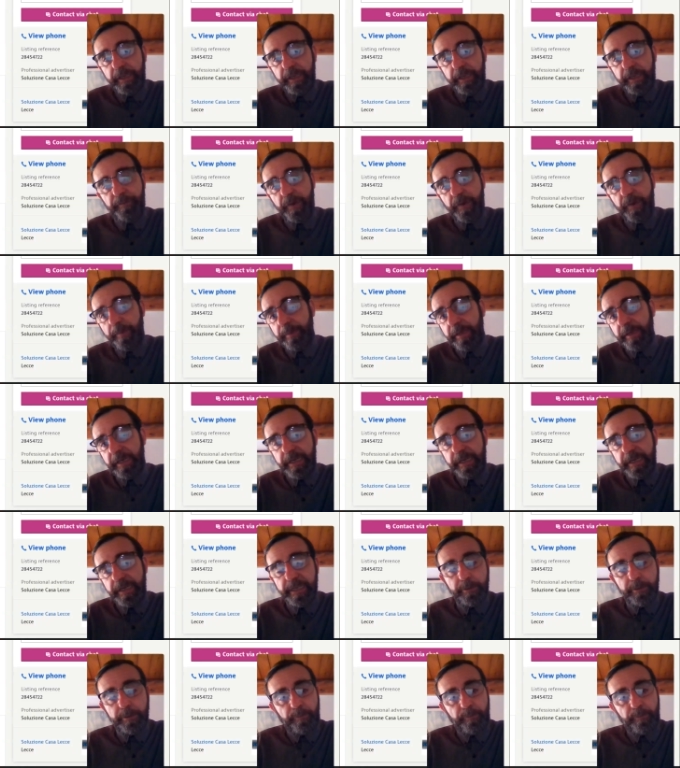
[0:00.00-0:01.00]
if I'm in
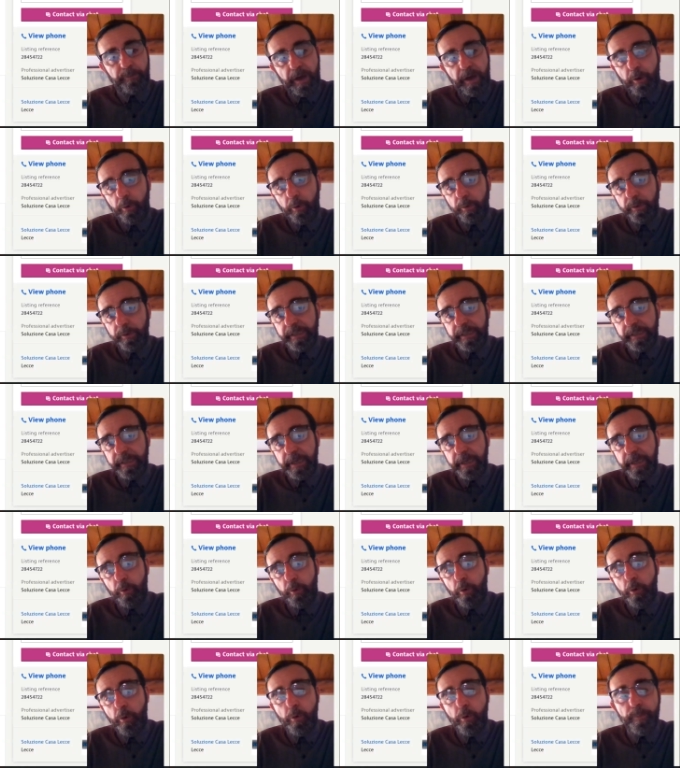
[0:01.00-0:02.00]
need of a holiday
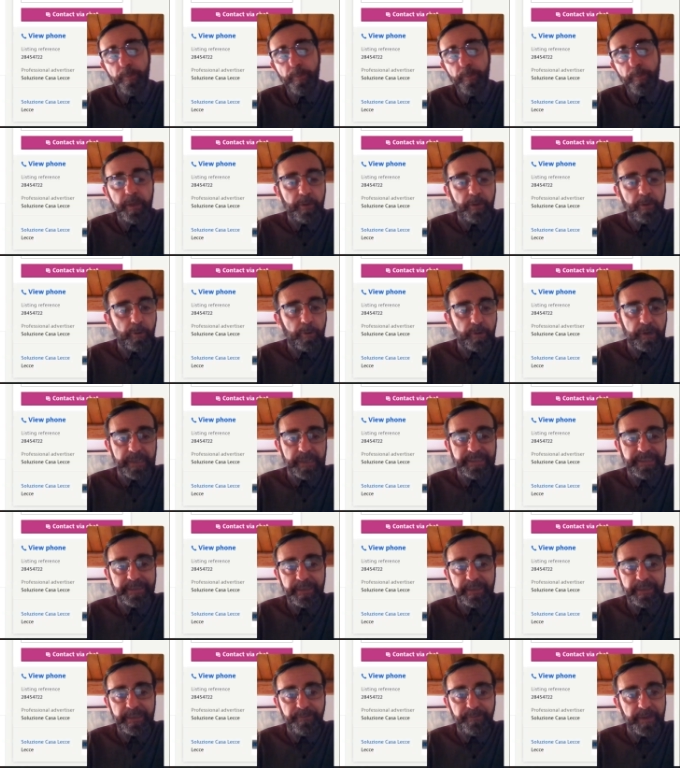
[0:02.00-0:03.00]
home or as
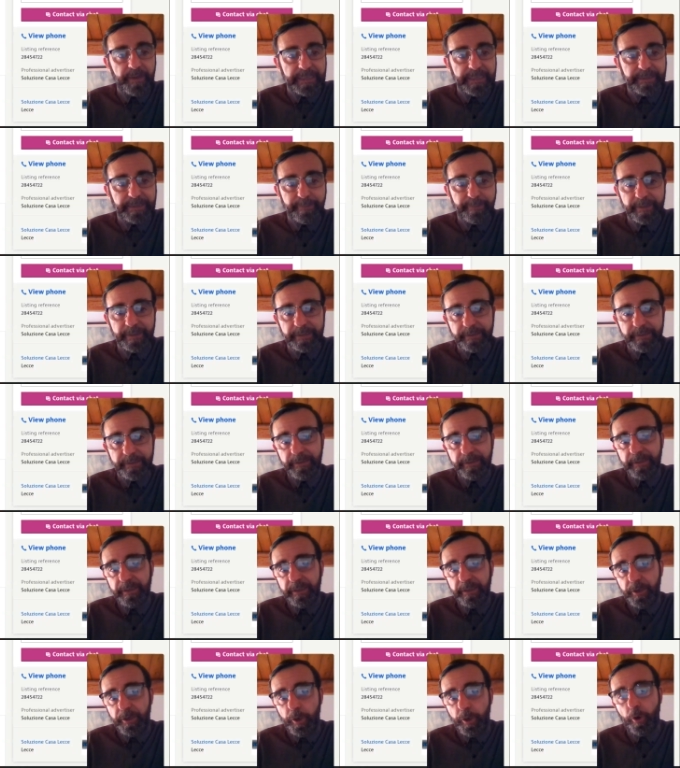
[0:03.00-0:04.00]
an investment,
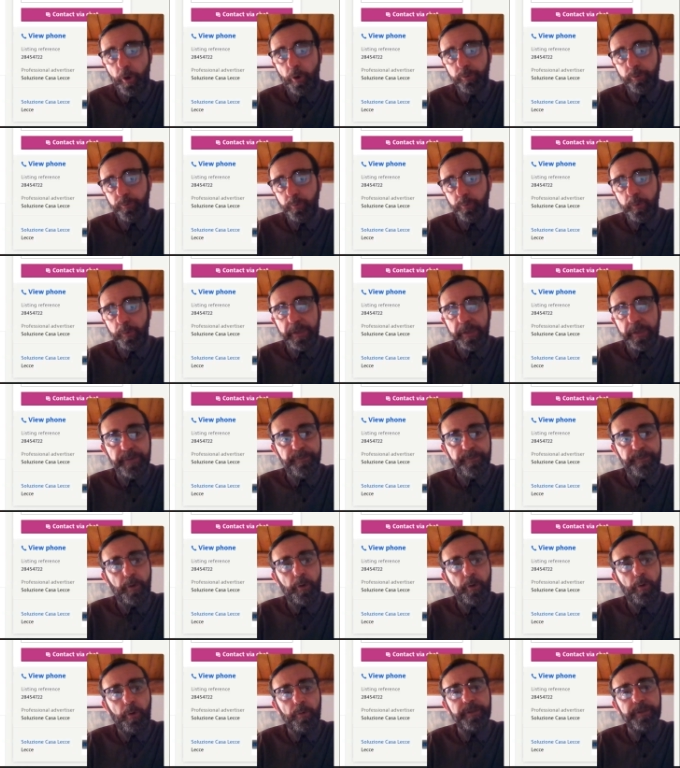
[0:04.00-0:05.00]
not to live
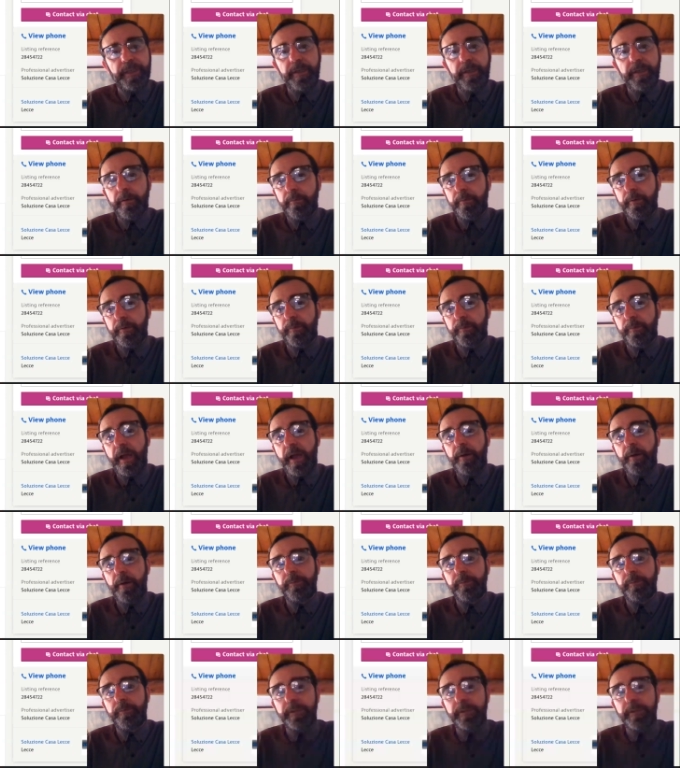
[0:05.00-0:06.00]
all the year around.
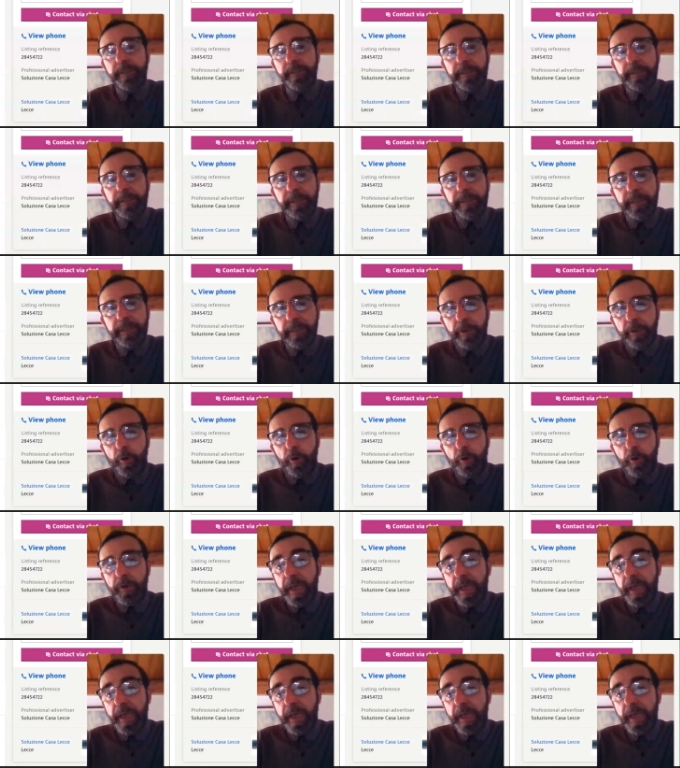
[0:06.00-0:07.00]

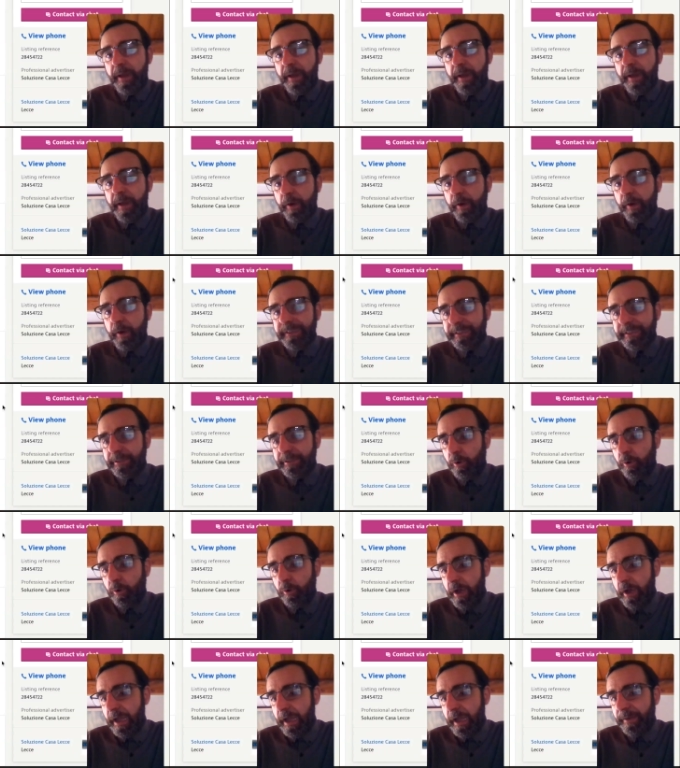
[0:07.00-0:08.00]
Okay, my friends, so
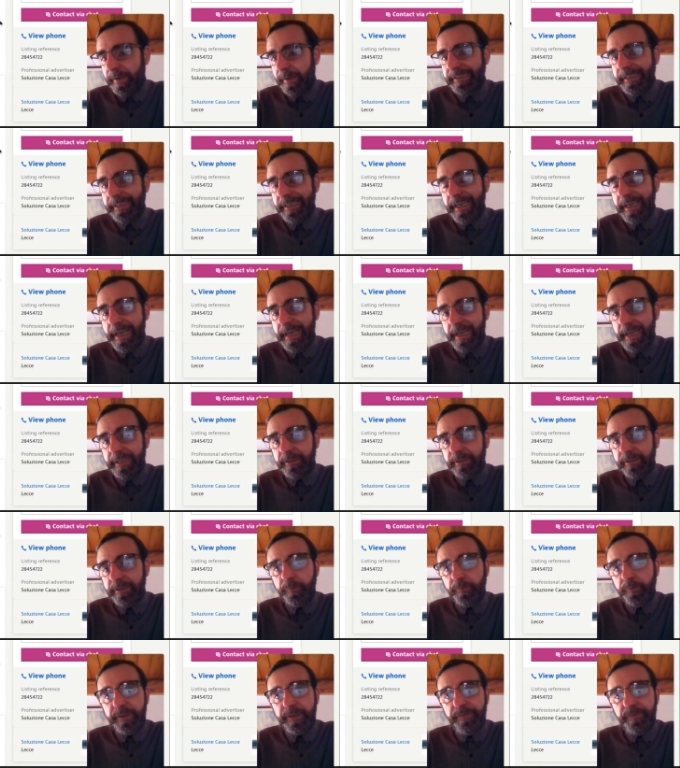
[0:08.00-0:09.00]
I'm at the end
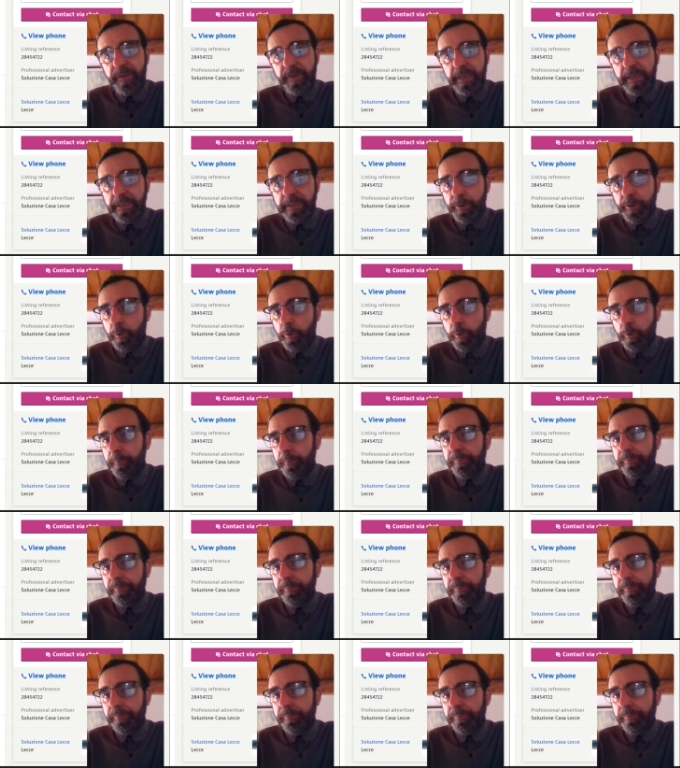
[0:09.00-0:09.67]
of the video.